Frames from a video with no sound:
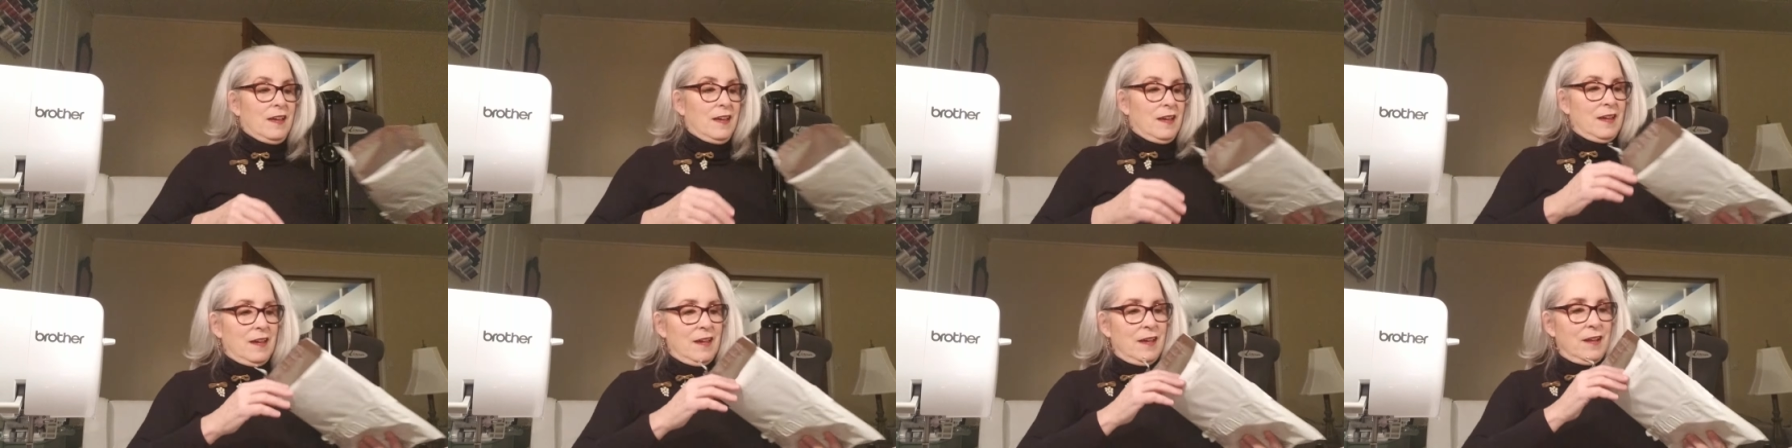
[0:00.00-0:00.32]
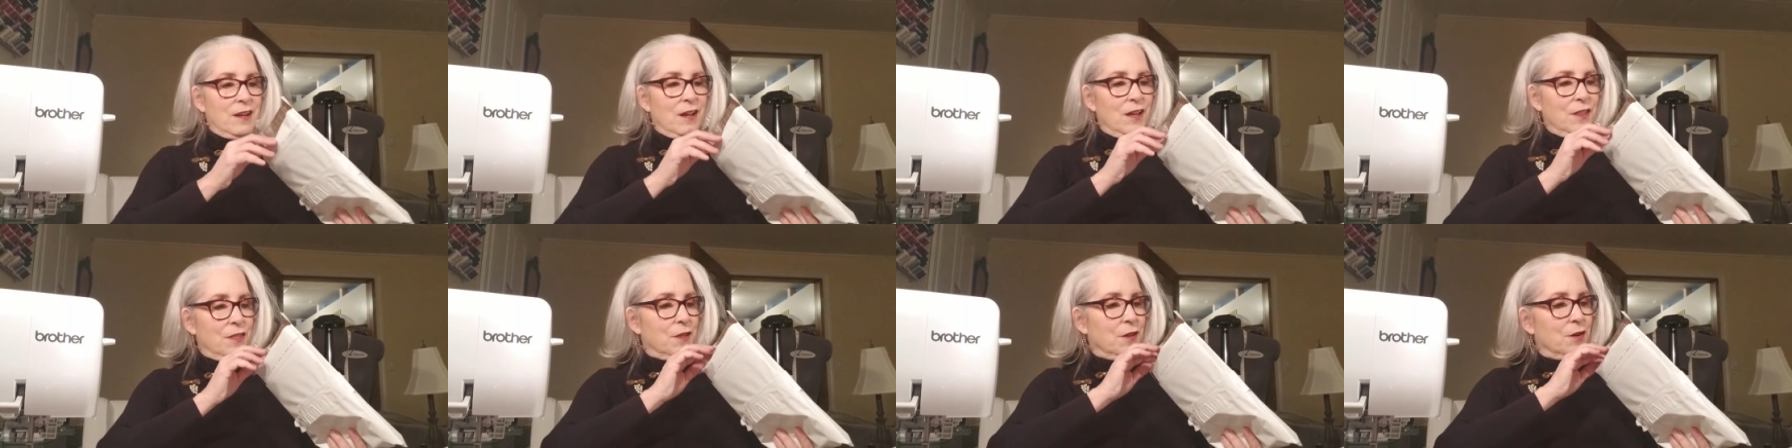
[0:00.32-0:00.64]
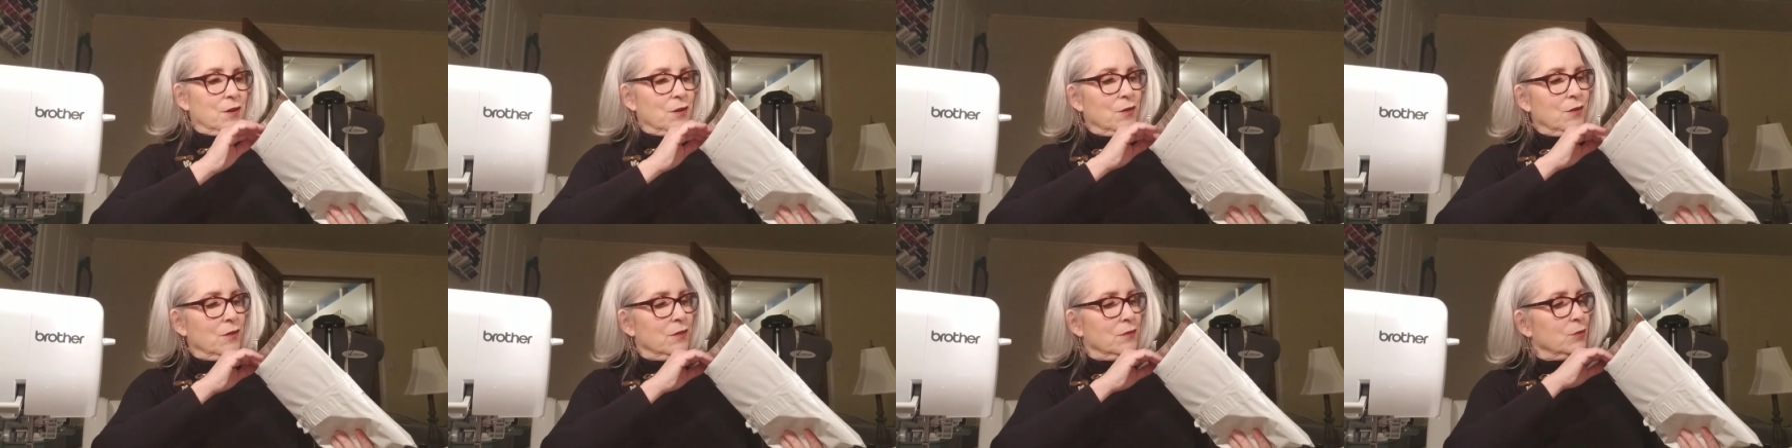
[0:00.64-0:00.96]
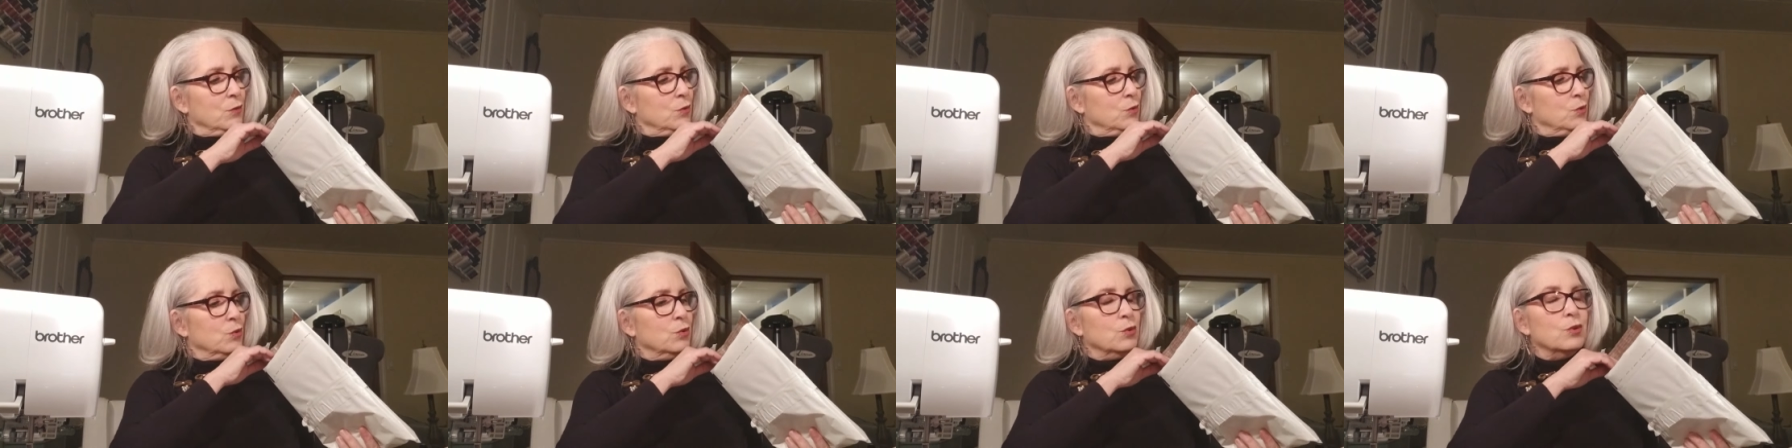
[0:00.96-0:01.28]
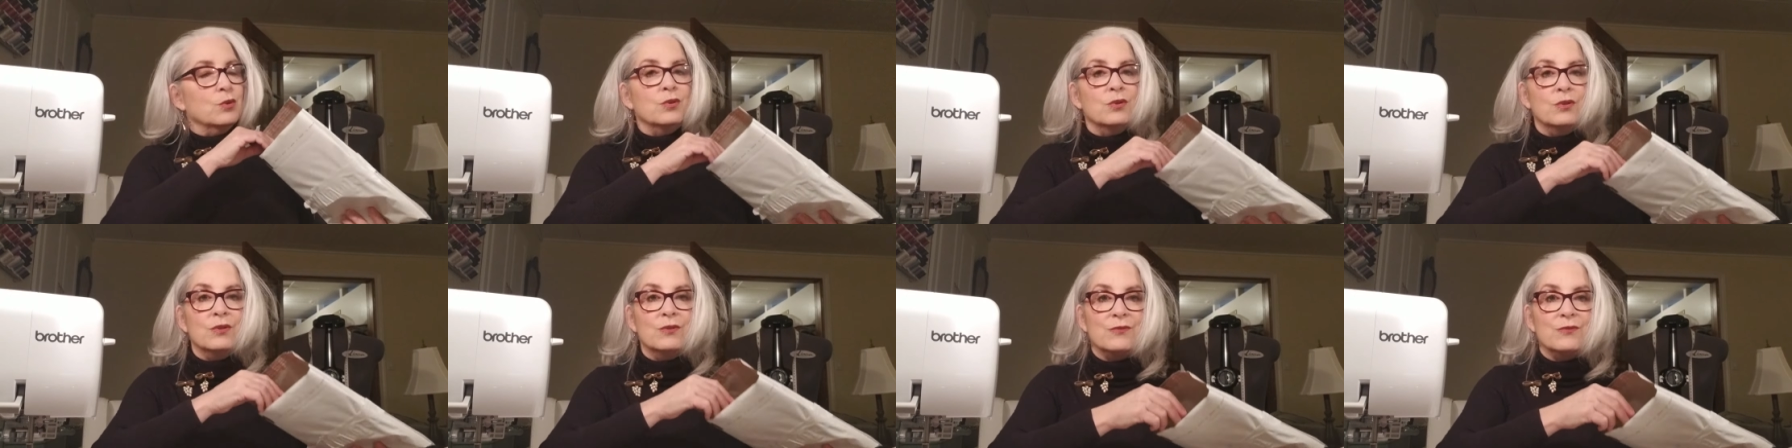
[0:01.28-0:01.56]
And I thought, oh,